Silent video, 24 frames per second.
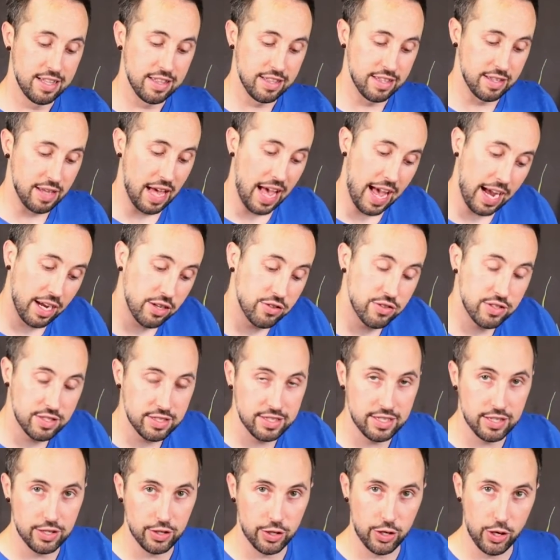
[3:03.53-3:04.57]
the extra
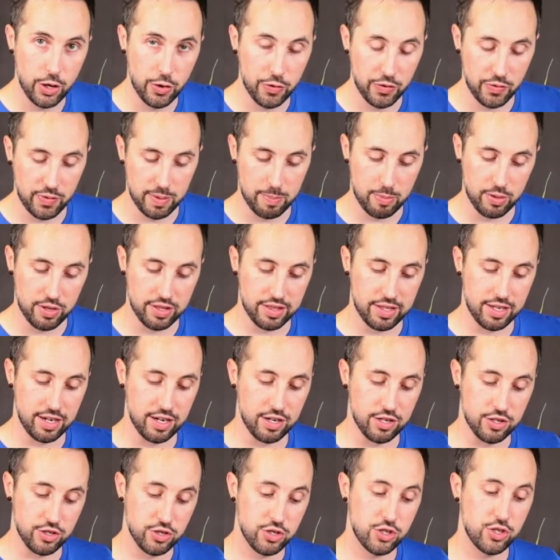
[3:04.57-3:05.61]
silicone that we put
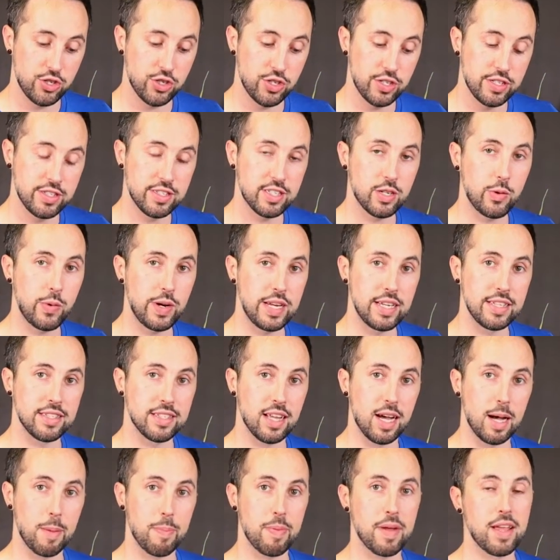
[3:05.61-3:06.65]
there should squeeze
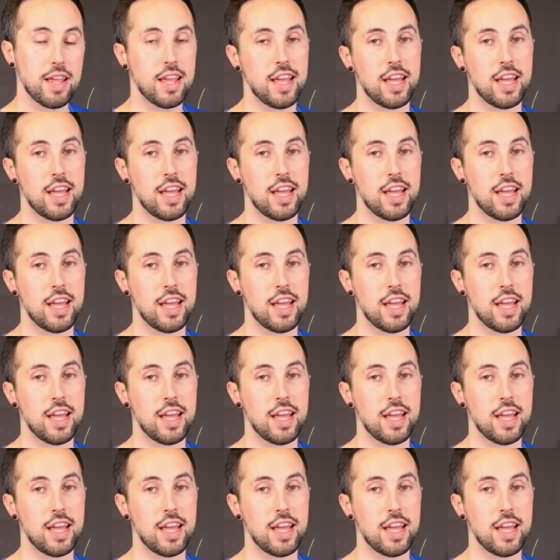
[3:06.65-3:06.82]
up,